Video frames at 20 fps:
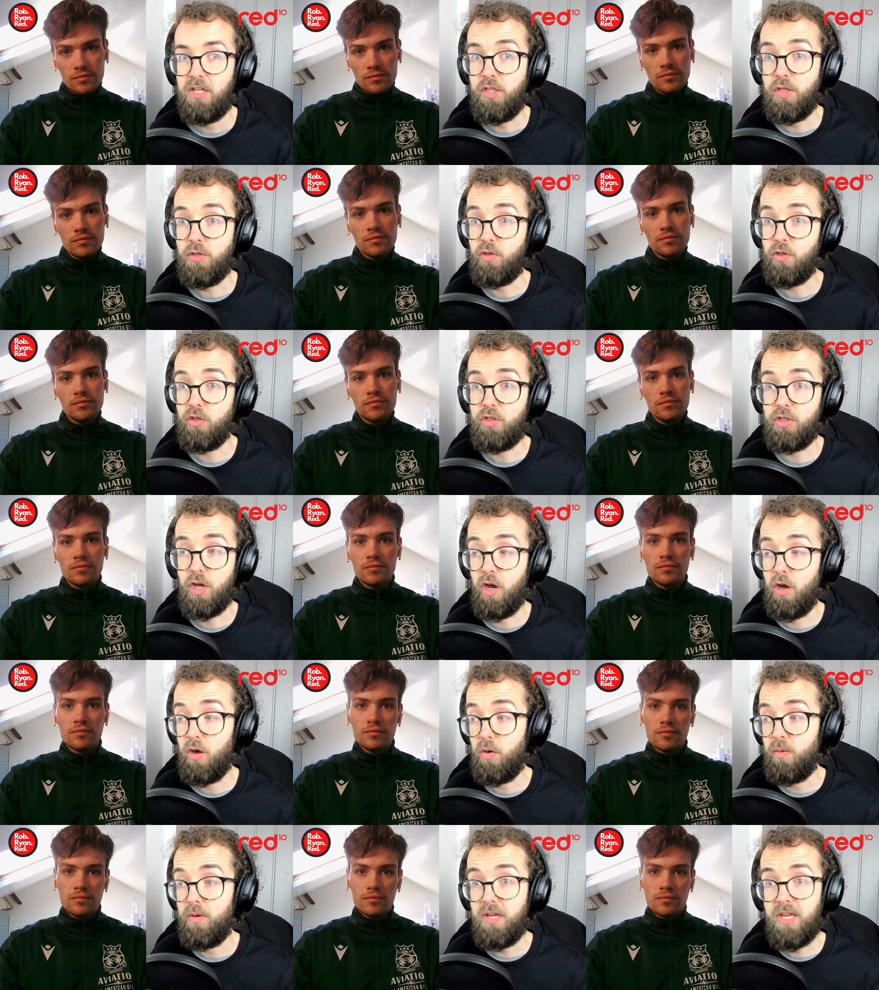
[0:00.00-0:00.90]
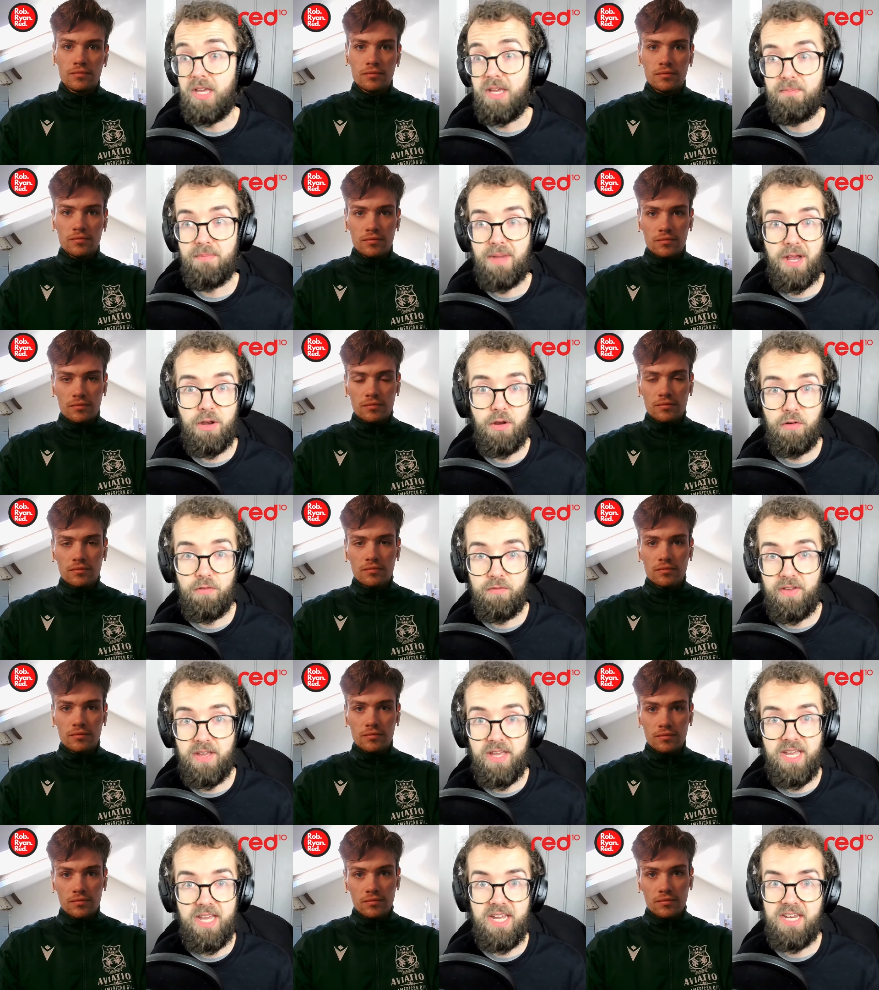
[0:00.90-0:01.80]
Speaker 1: You could go, it might not
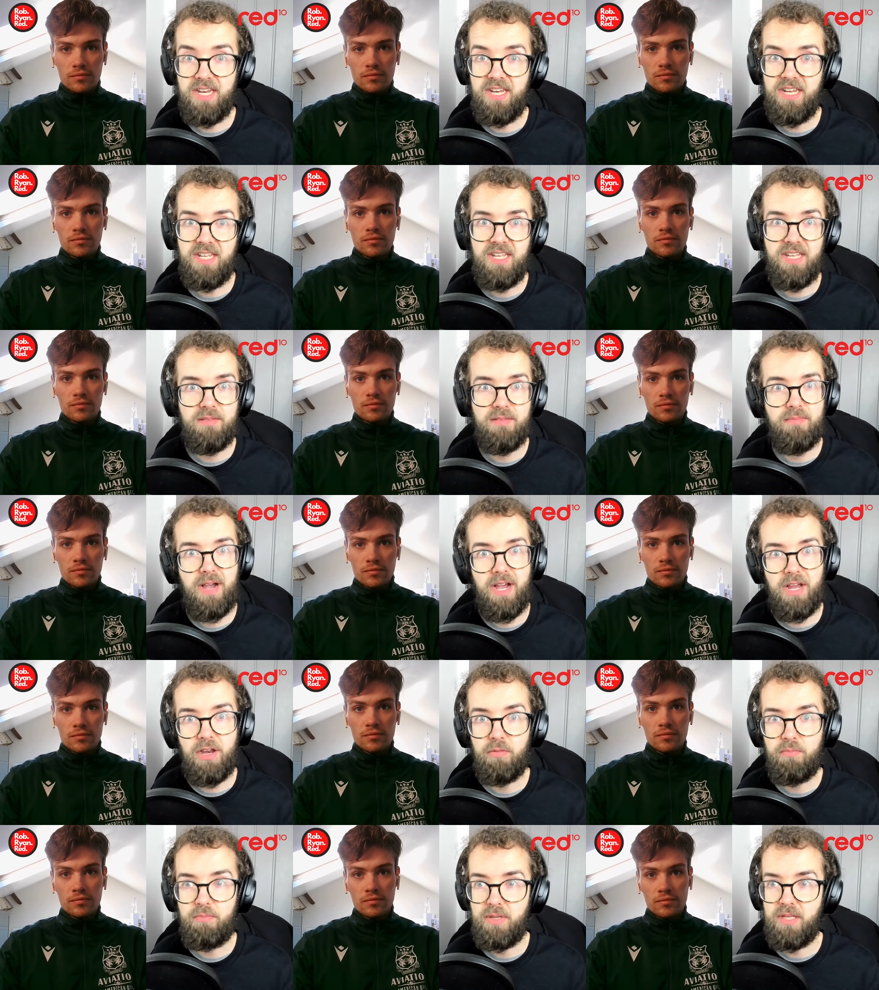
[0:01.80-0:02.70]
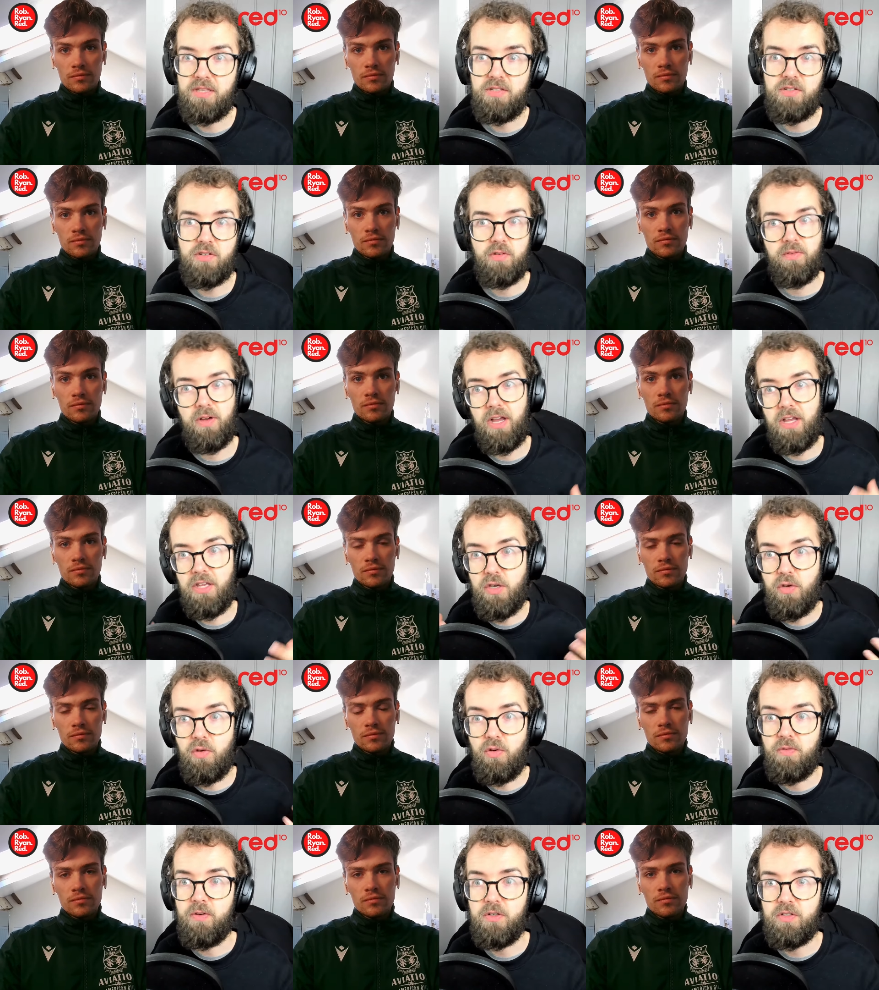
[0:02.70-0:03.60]
fit in. You might not be sort of like
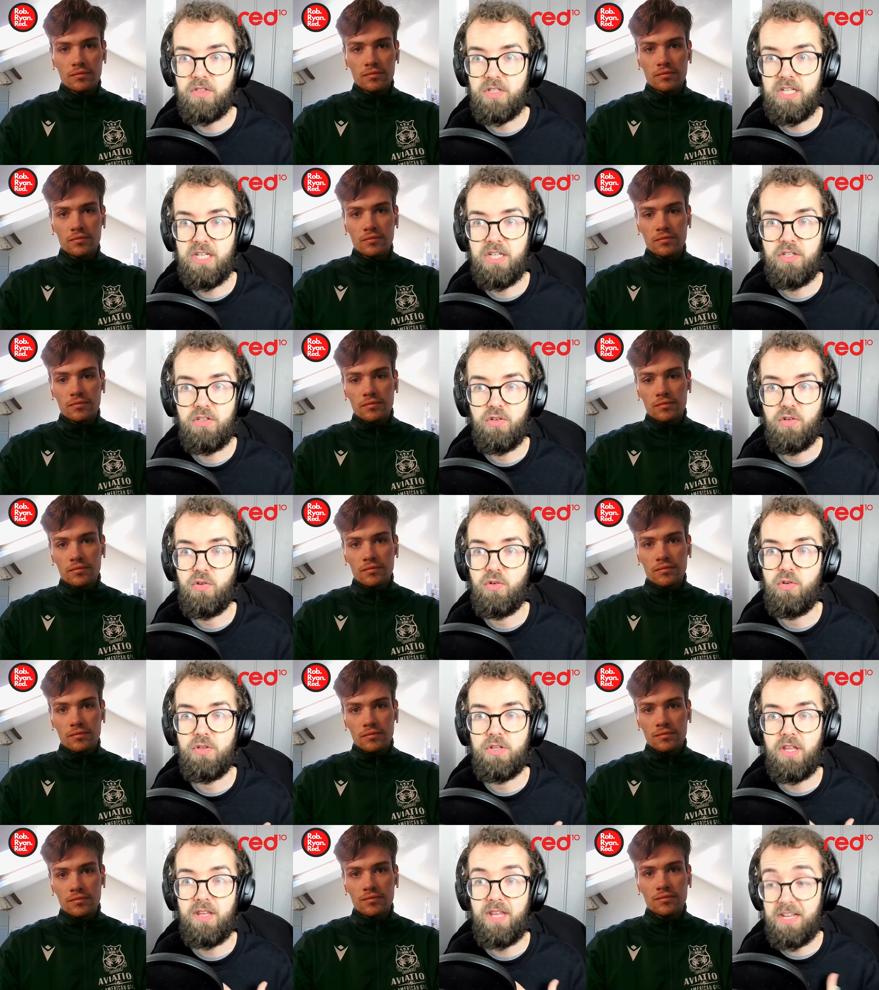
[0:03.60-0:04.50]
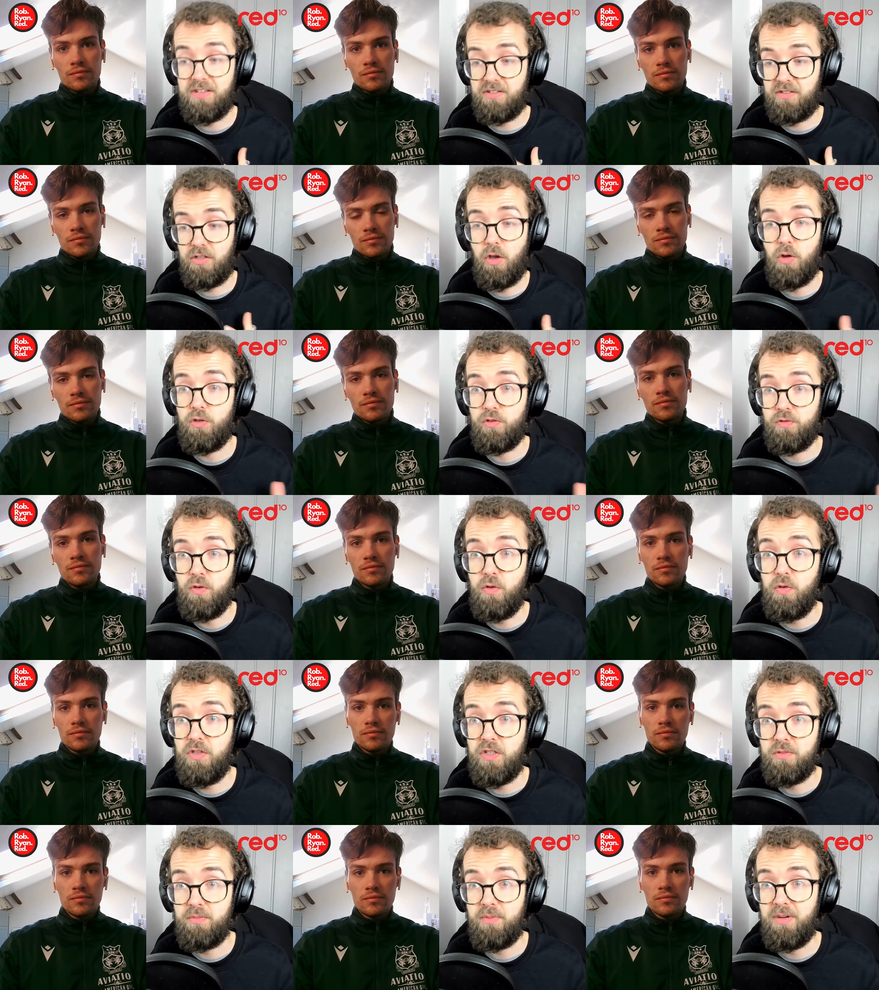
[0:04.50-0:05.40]
universally adored, and that goes for all
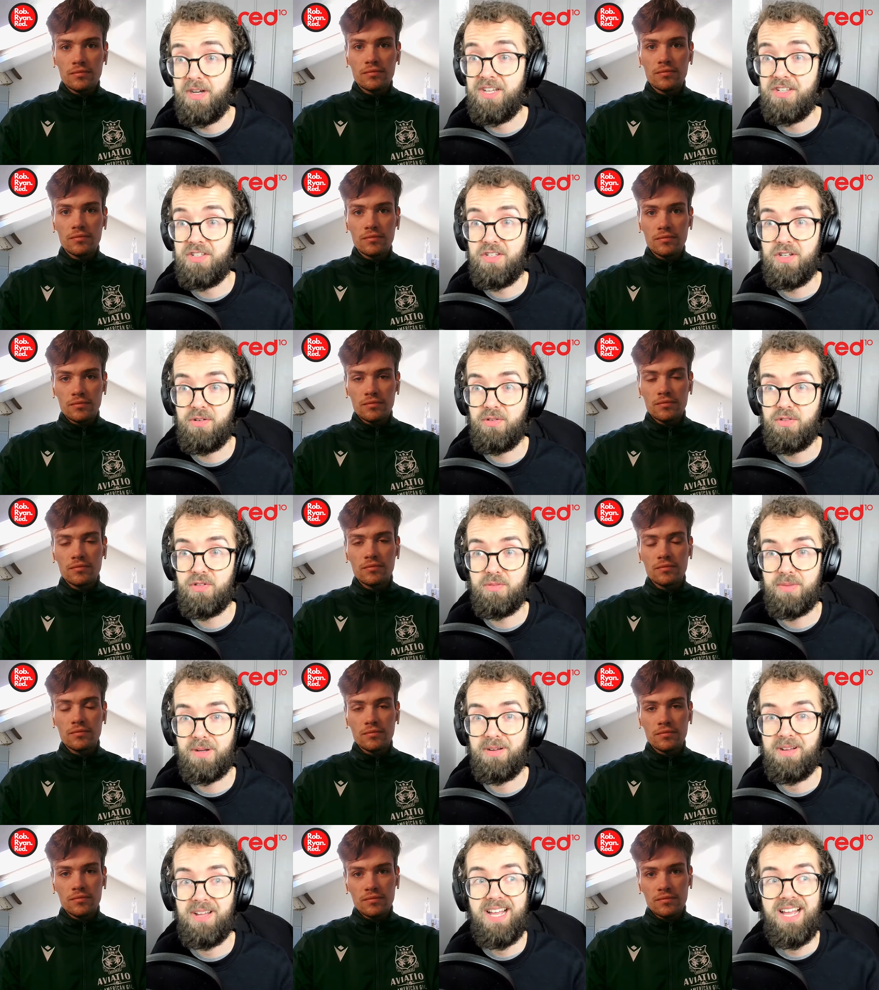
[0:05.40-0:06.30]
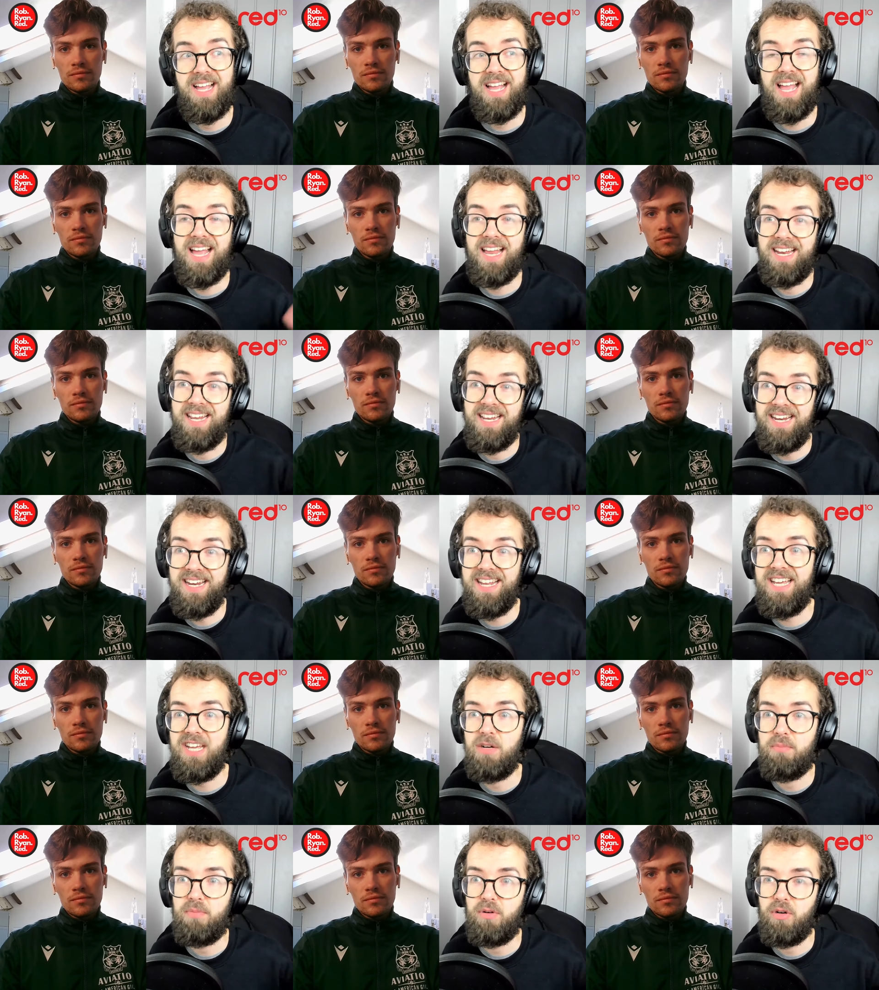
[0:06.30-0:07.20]
these players. You know, we're talking about Elliot
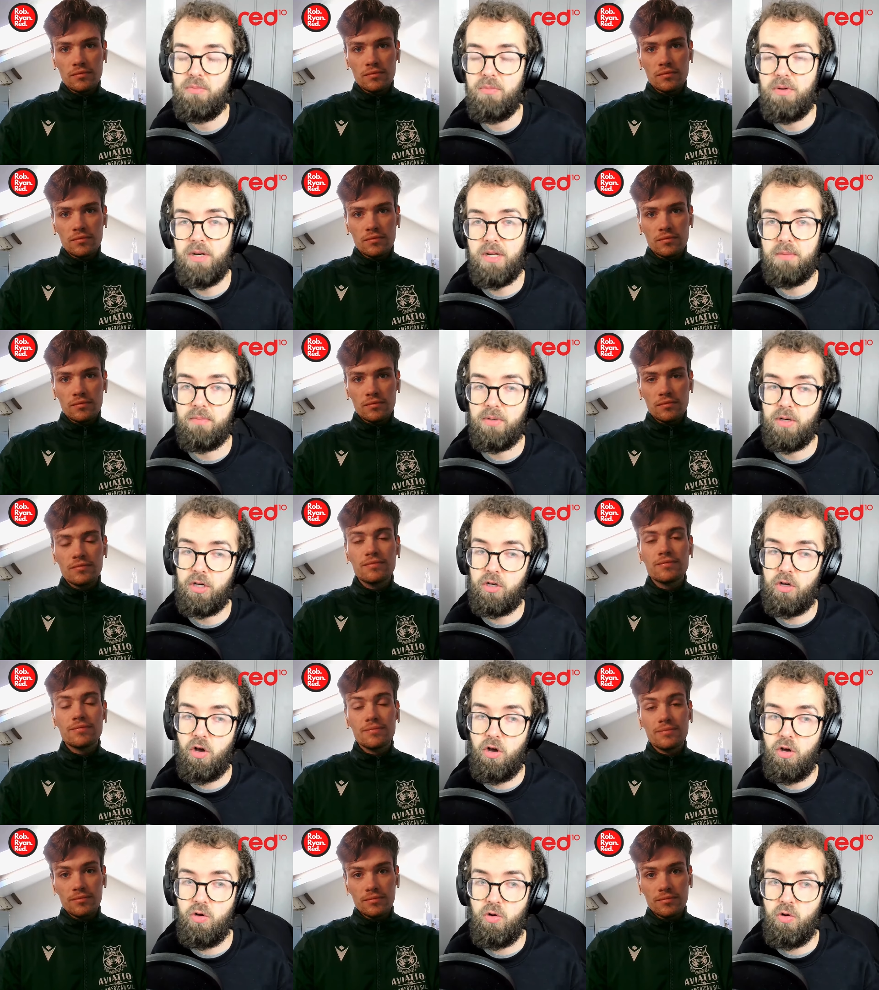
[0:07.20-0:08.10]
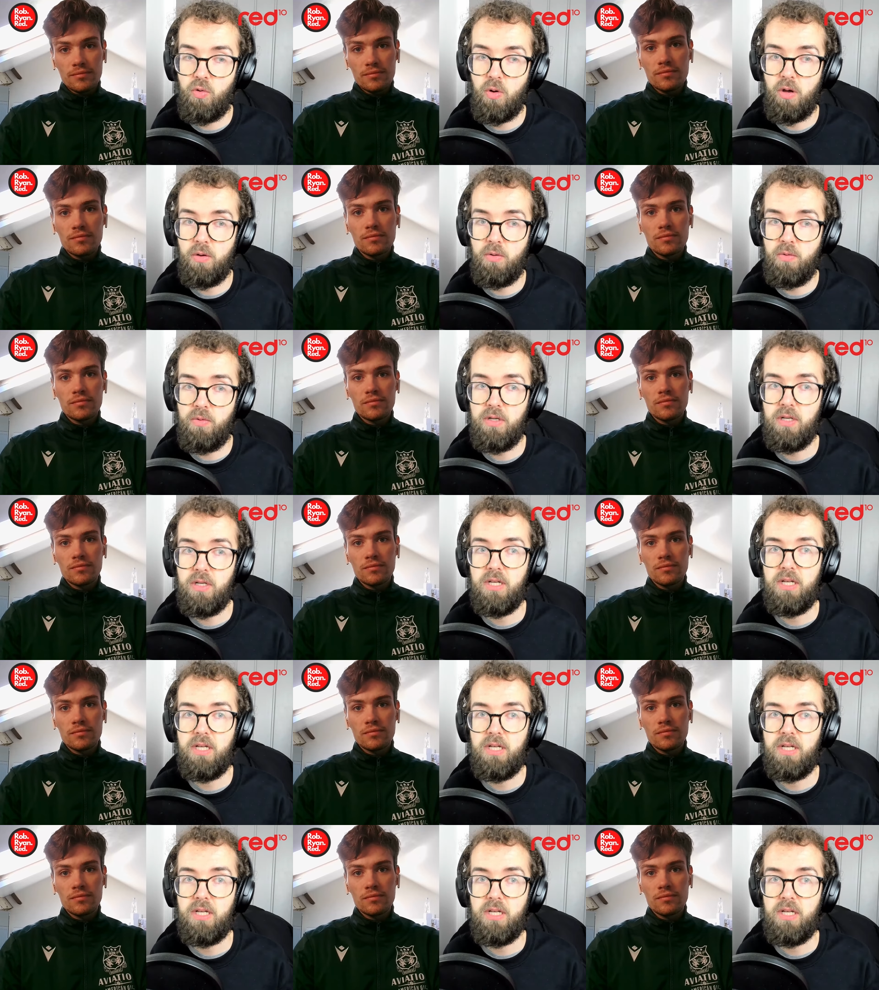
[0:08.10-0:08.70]
Lee or Paul Mullin, but a Okonkwo,